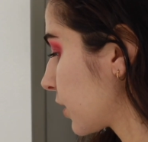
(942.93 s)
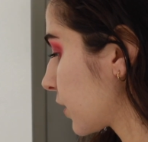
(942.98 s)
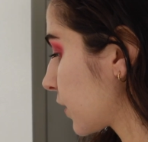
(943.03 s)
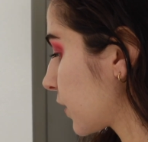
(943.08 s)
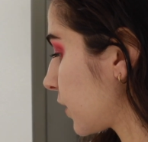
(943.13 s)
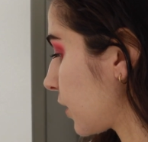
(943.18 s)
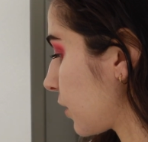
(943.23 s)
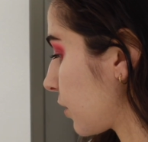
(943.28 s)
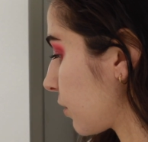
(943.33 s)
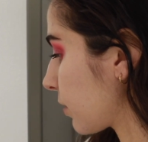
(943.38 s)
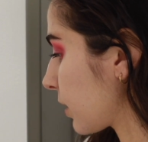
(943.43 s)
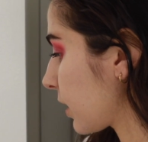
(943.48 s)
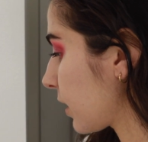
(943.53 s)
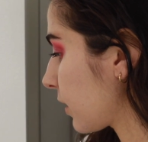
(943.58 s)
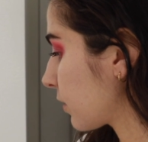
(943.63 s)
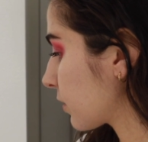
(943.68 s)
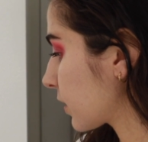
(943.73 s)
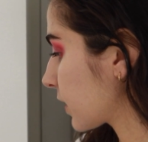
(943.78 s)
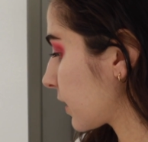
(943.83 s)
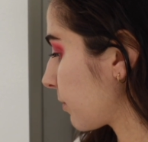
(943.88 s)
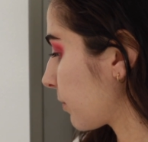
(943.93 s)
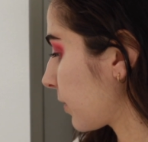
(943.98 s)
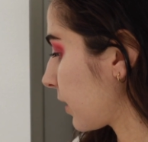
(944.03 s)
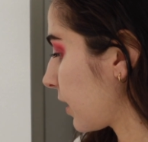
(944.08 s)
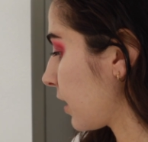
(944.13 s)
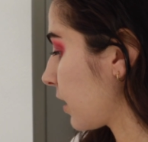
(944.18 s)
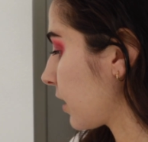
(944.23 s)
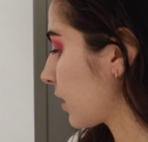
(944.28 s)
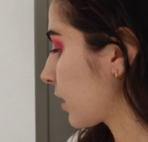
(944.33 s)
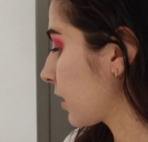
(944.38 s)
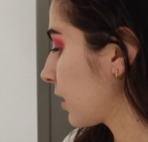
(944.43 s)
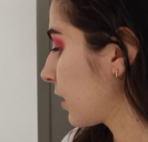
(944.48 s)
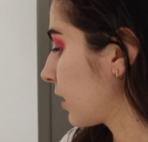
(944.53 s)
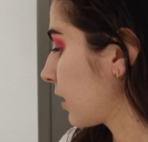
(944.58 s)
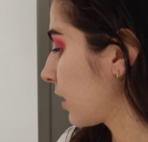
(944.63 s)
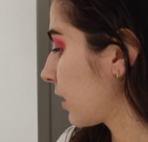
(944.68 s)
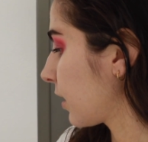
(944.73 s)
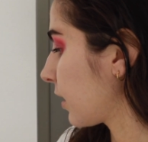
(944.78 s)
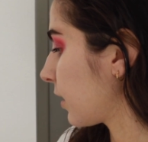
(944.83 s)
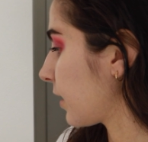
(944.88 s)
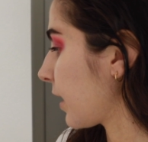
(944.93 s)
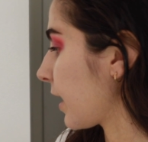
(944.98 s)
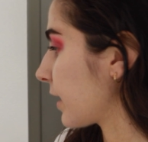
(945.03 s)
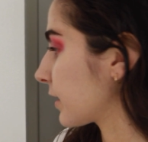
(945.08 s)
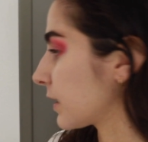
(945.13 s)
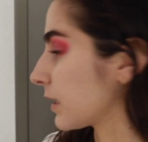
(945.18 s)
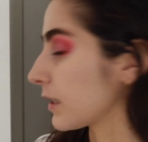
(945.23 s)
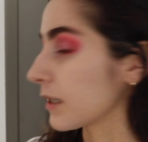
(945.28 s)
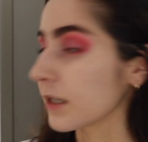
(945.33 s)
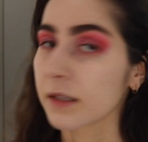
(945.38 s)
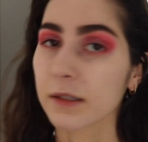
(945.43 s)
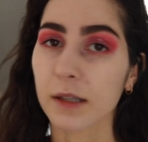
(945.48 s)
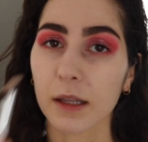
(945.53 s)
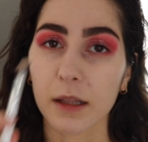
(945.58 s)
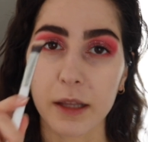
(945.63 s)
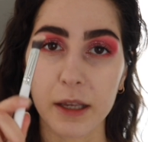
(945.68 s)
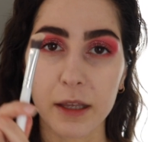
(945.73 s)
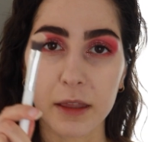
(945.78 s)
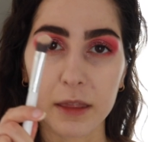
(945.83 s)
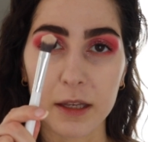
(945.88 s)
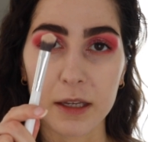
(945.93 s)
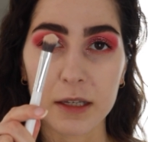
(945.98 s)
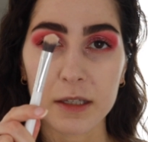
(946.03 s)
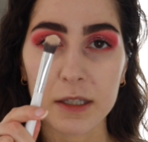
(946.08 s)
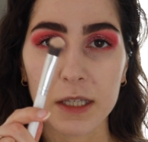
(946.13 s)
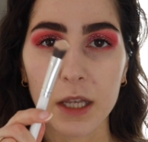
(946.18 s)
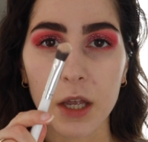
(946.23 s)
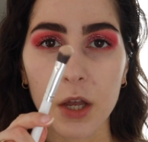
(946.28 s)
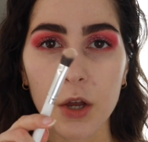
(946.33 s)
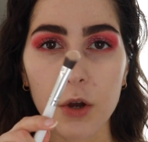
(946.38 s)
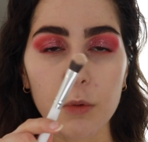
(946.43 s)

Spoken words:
so either something that is like this,